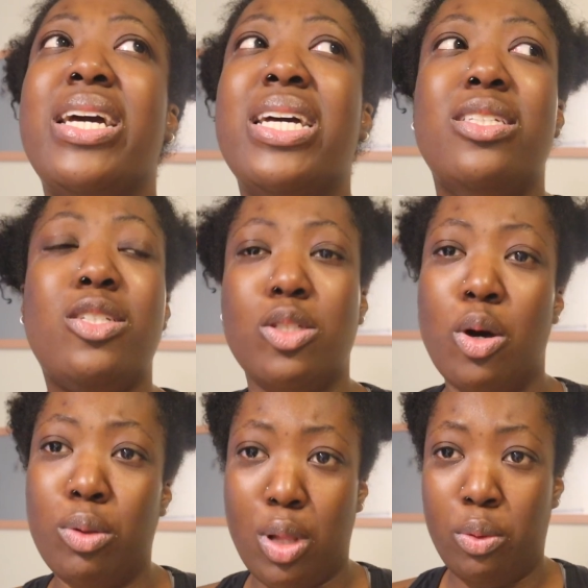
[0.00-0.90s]
it's
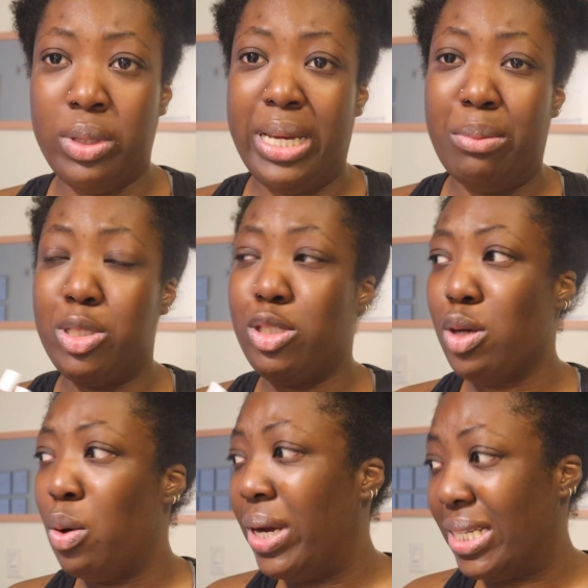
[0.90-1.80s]
so lonely, I'm
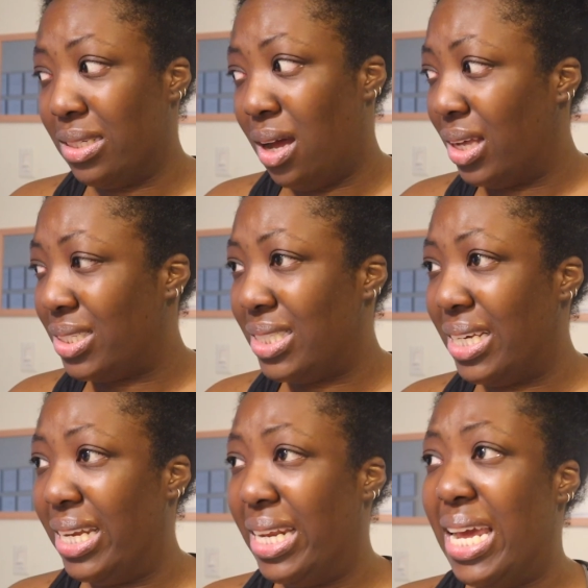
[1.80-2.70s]
so
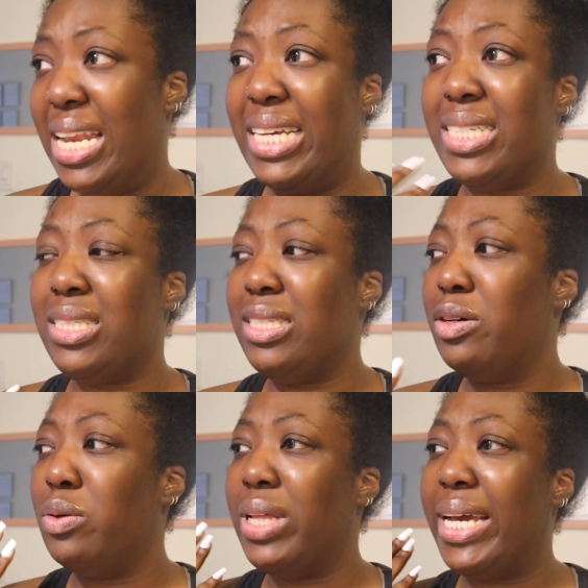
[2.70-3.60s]
exhausted, and I
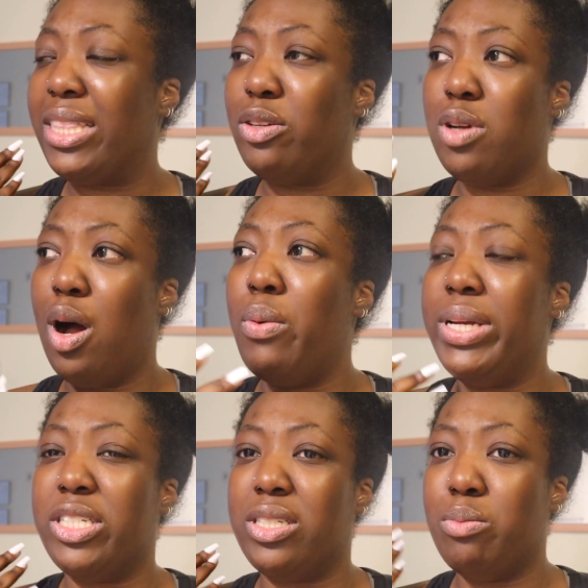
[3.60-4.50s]
still like there's
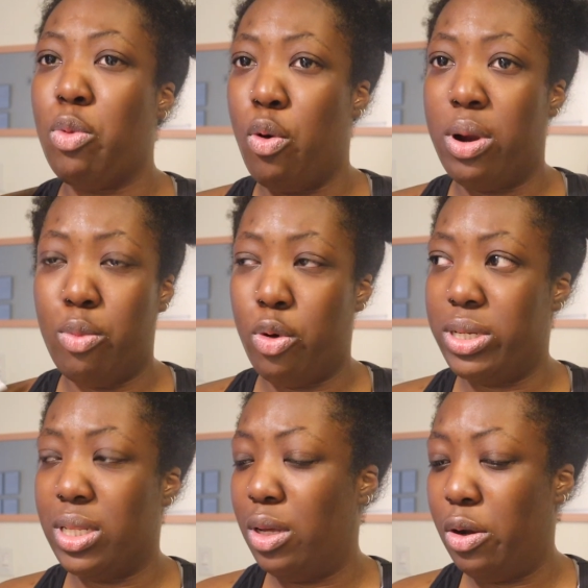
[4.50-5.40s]
always just more and more
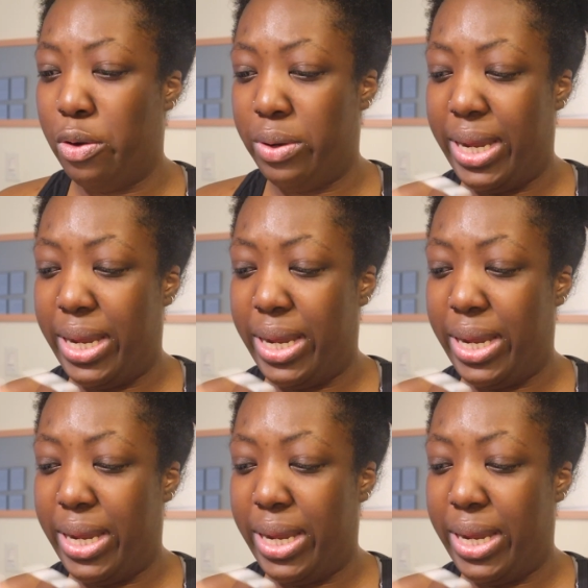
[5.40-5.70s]
to learn.